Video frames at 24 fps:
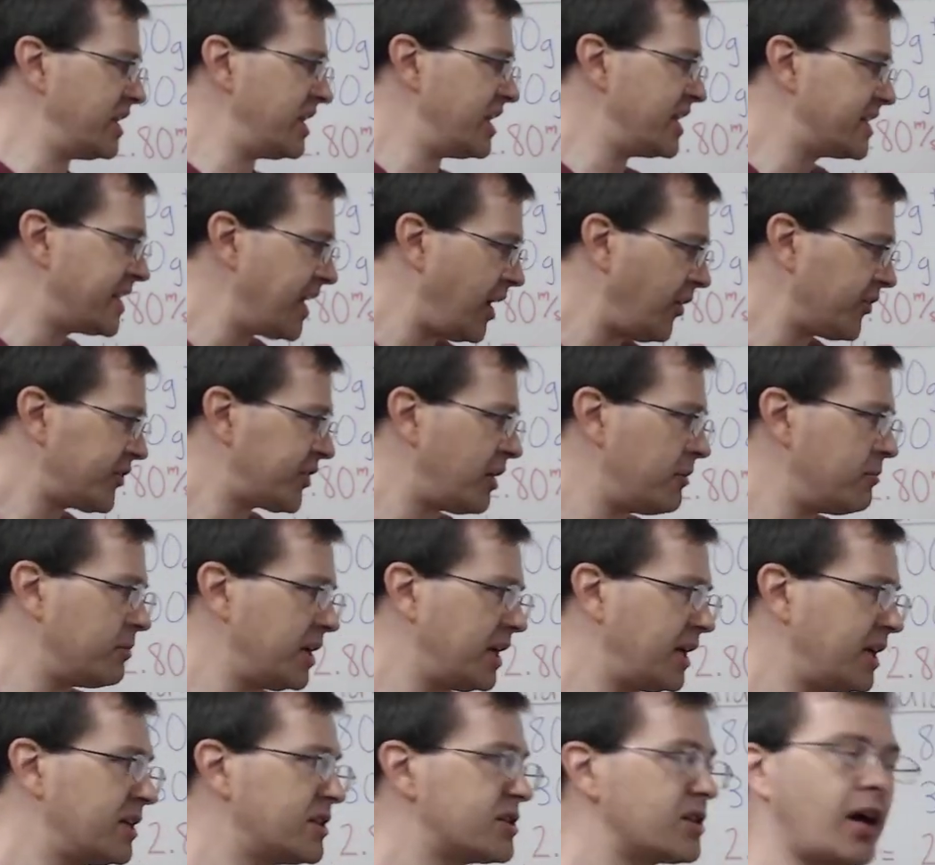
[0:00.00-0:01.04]
The delta
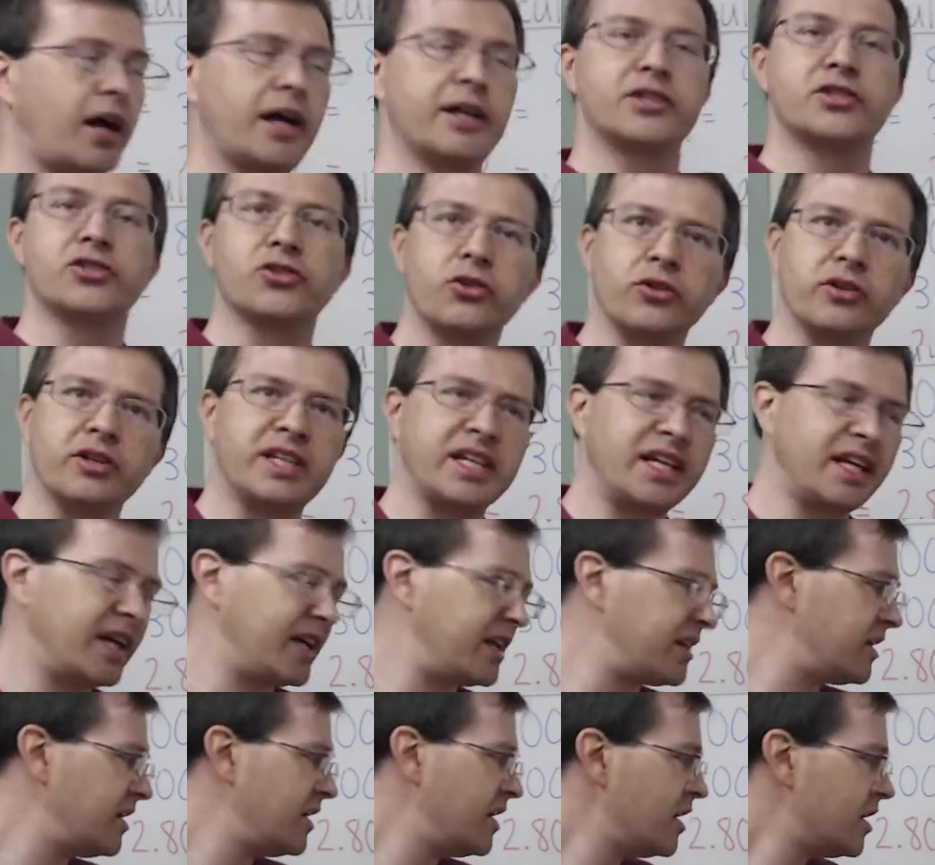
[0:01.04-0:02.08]
means uncertainty
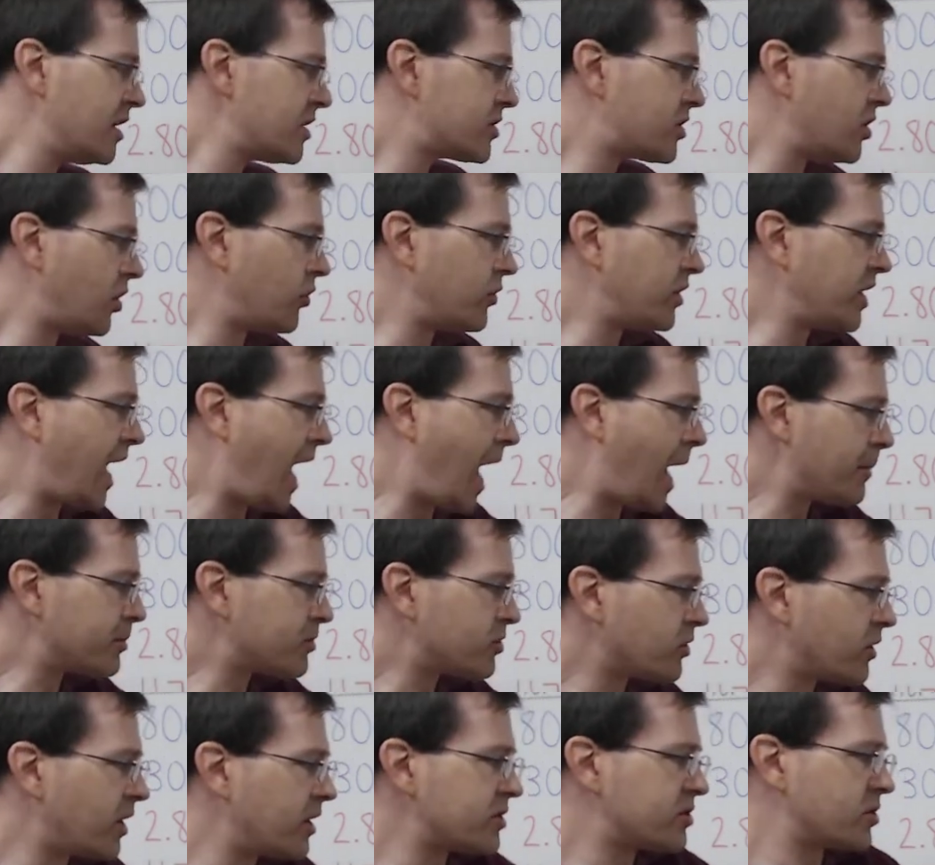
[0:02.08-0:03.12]
in, so the
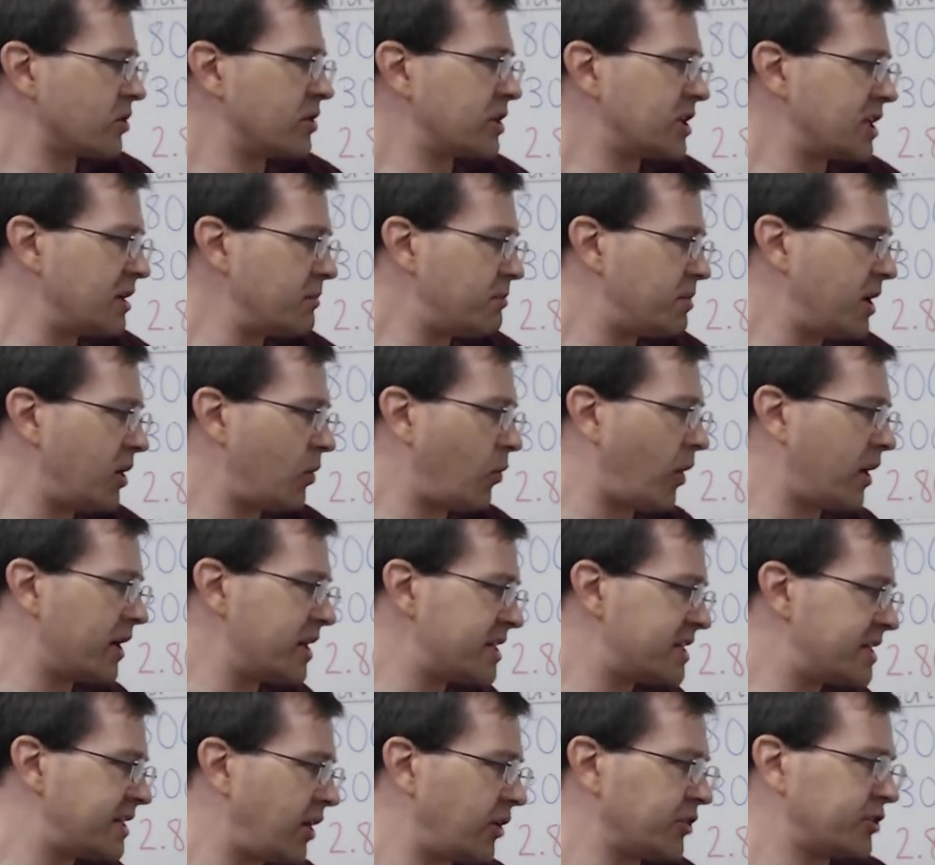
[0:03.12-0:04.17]
absolute uncertainty in P1
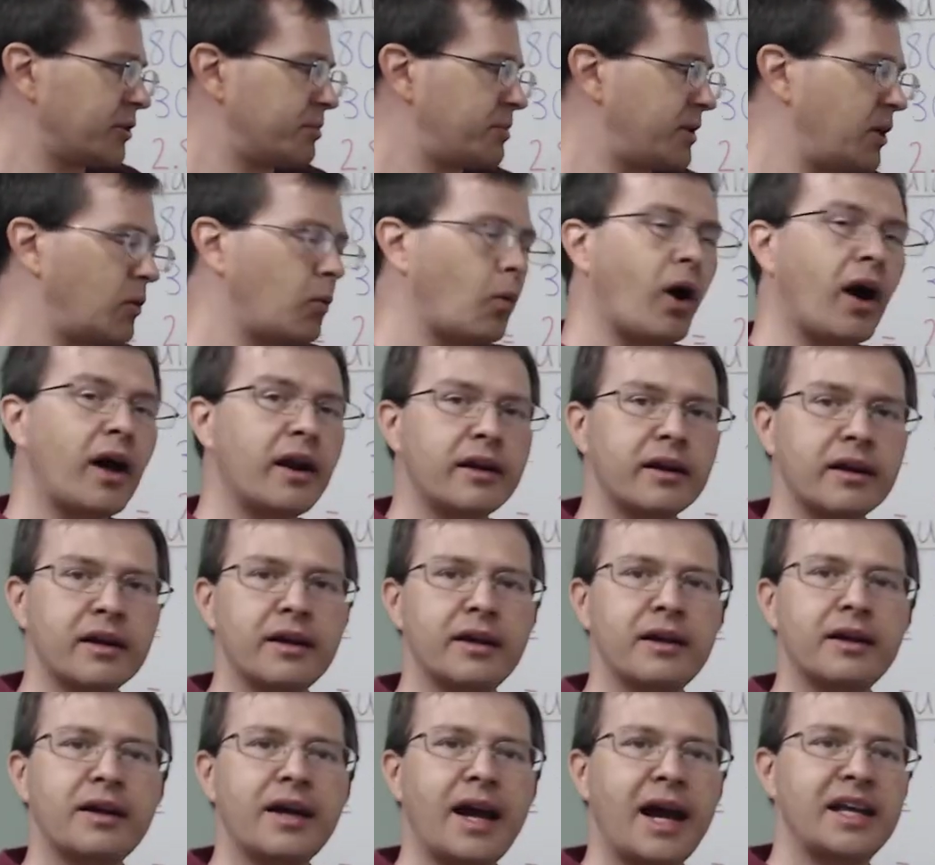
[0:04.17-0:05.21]
is delta P1,
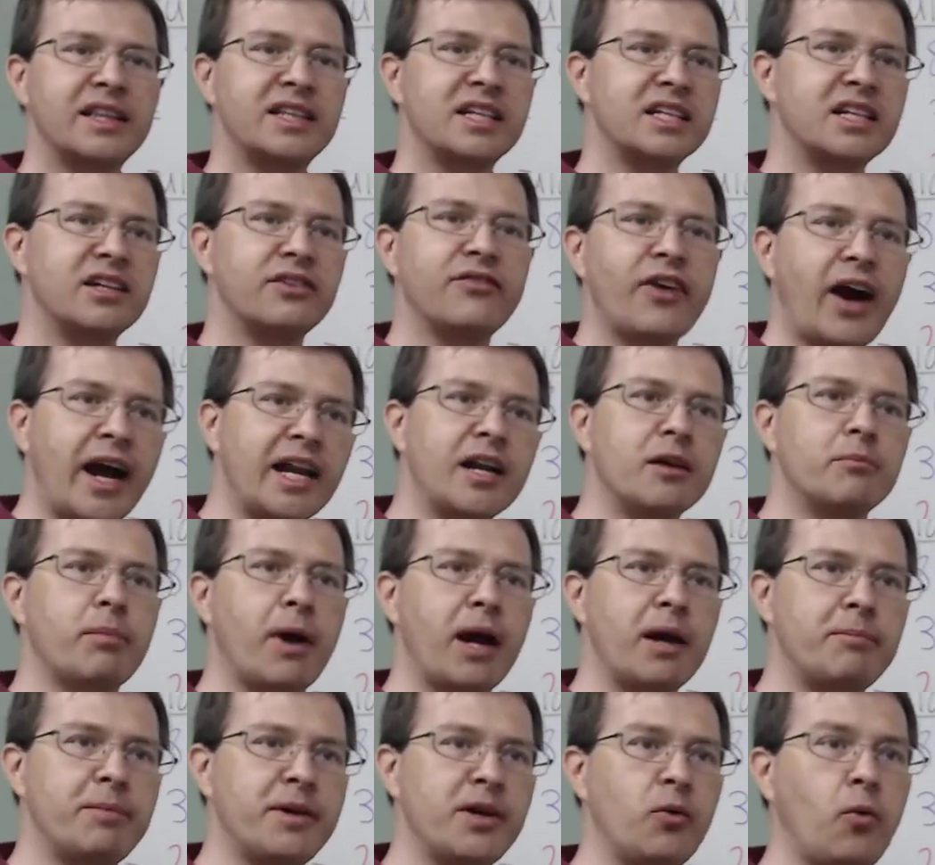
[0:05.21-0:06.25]
and then divide it
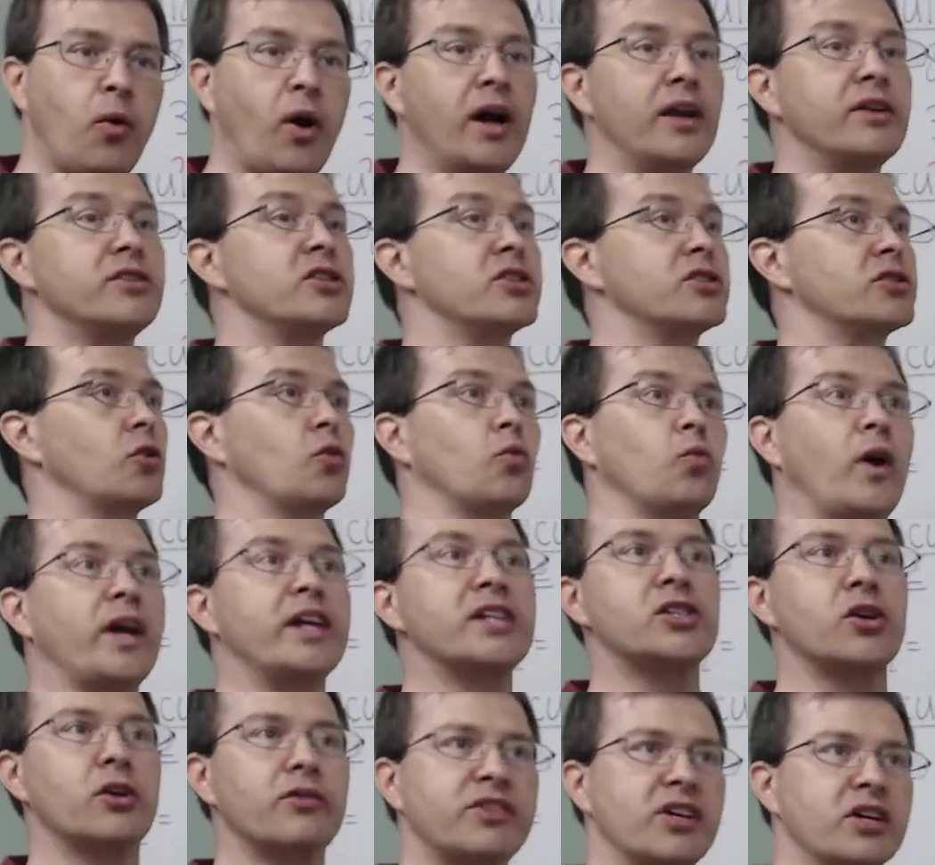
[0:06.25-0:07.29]
by P1, just the
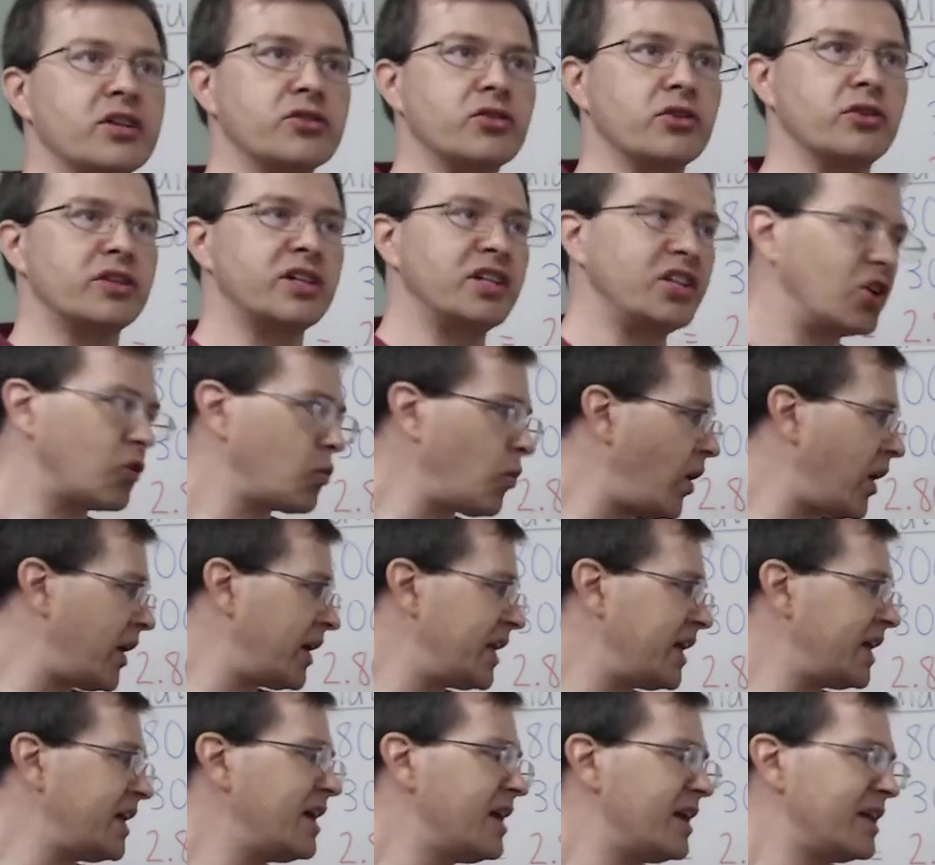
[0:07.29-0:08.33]
ratio of the uncertainty to the
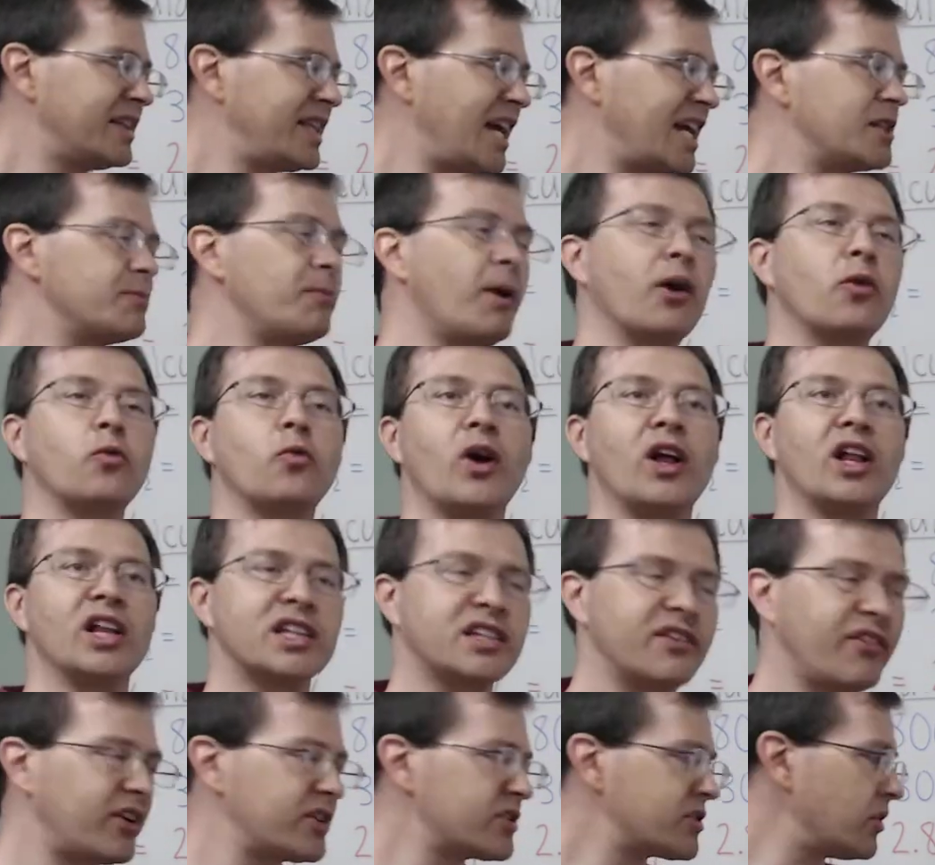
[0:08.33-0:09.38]
quantity, that's my
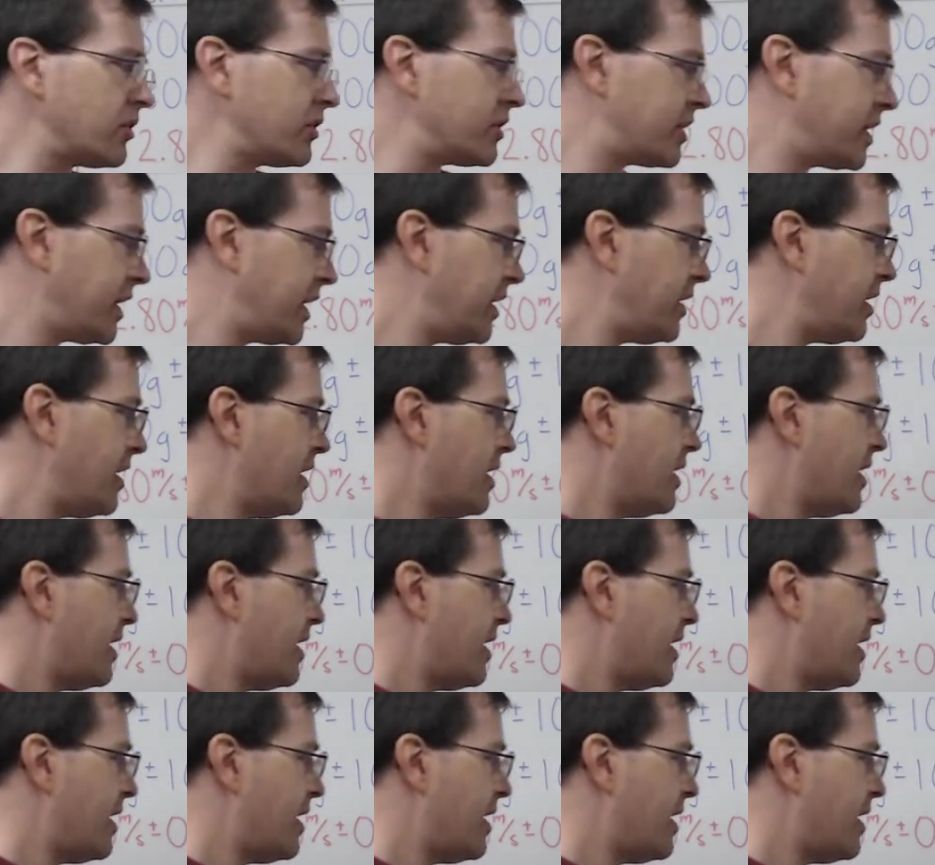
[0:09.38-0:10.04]
relative uncertainty.